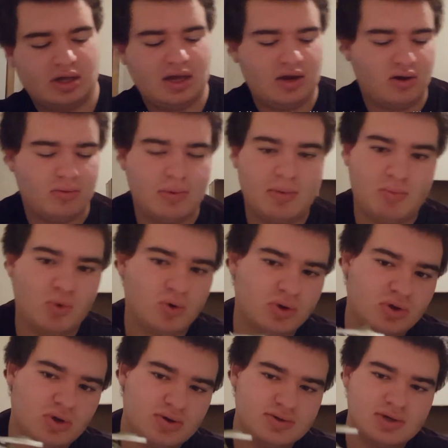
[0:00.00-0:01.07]
can't remember
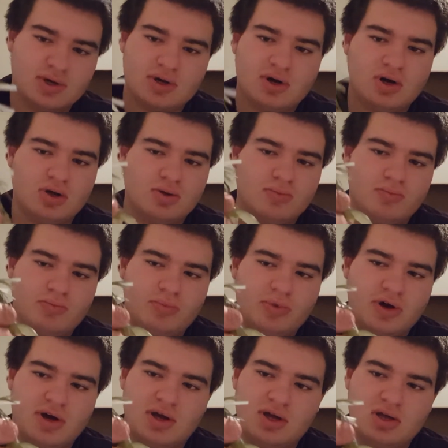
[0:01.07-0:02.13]
what those are called.
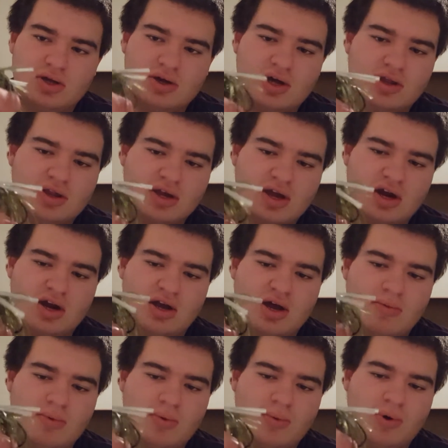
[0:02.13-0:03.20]
But you got the Gary
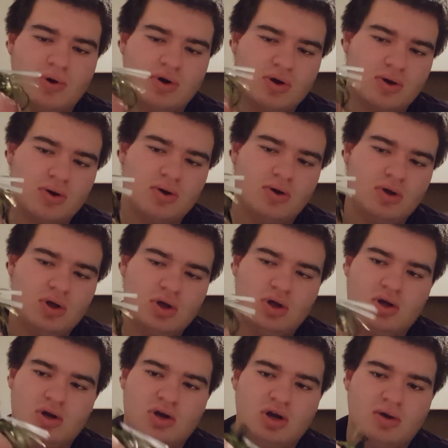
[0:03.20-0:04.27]
Yamamoto
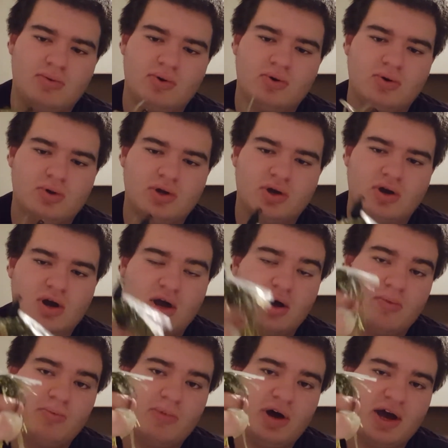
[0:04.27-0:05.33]
double hula
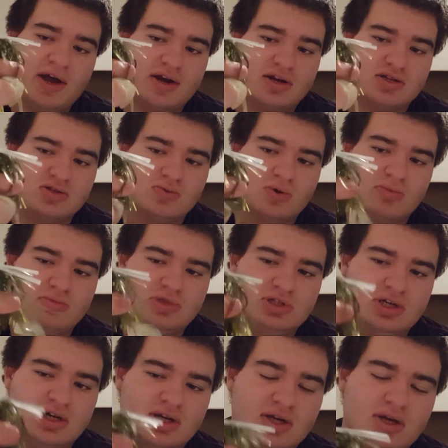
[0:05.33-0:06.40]
grub behind a swim
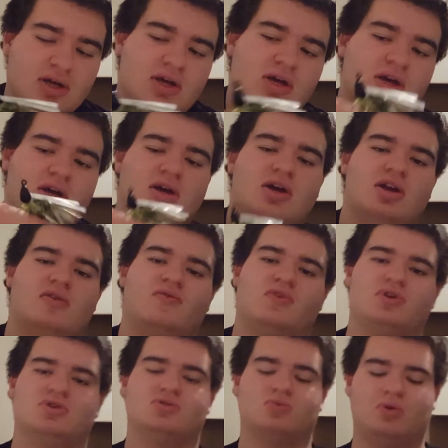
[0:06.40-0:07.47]
jig And
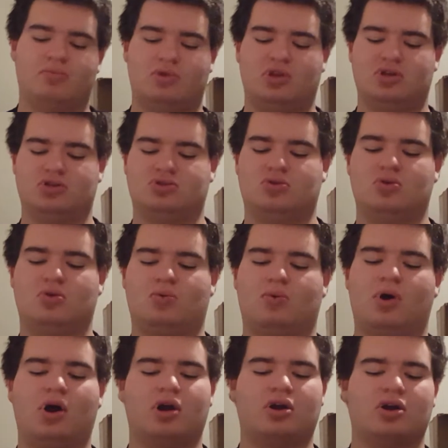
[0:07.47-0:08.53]
if you're swimming this through the
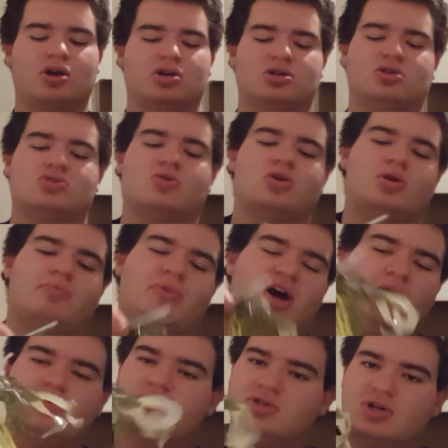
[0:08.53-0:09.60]
water, just sort of
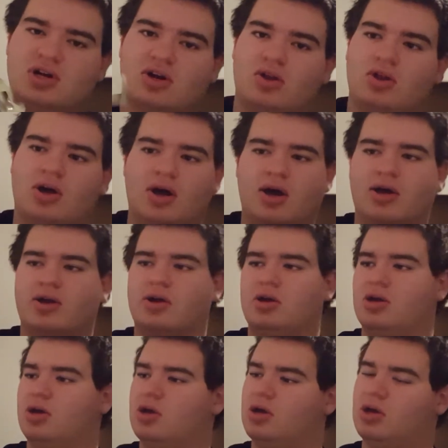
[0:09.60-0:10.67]
bouncing it
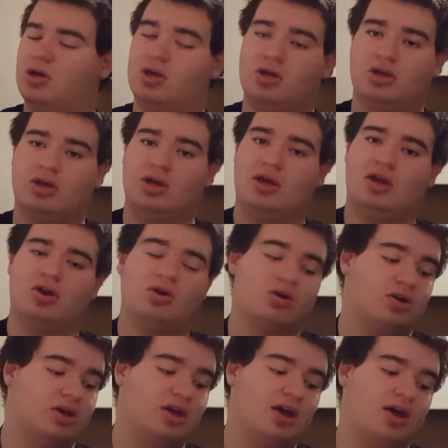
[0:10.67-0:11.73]
along,
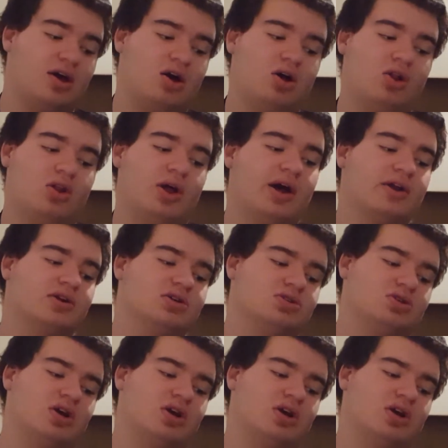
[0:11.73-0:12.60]
it'll get a lot of